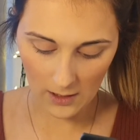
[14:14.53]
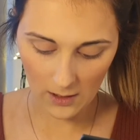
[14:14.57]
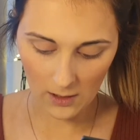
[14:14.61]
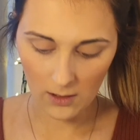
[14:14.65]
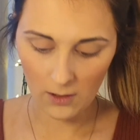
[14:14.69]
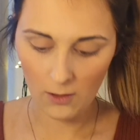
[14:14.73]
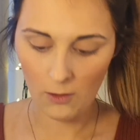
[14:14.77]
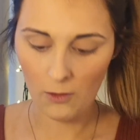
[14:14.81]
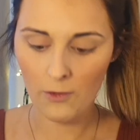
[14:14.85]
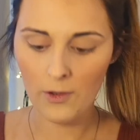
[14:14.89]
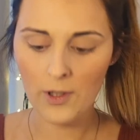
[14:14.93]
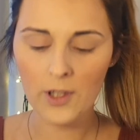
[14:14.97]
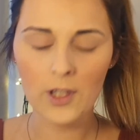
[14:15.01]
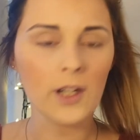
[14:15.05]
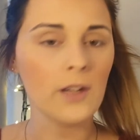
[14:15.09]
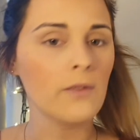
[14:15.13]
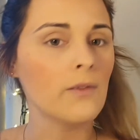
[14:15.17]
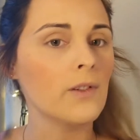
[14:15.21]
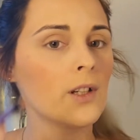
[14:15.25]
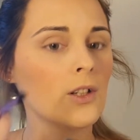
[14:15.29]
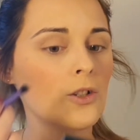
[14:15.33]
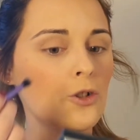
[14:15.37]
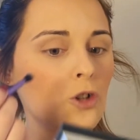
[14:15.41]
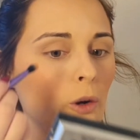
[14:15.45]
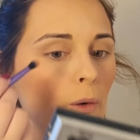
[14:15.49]
The orange ain't
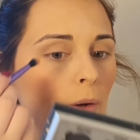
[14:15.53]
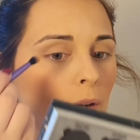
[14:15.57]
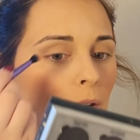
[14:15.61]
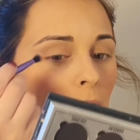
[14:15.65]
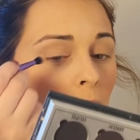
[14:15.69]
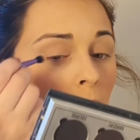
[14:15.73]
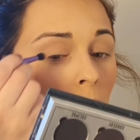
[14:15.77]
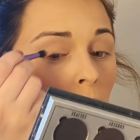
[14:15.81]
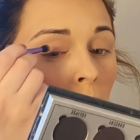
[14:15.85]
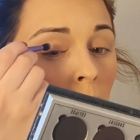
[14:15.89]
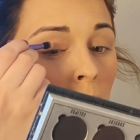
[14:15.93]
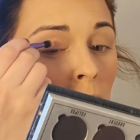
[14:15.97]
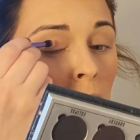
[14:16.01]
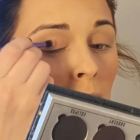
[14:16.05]
really showing up.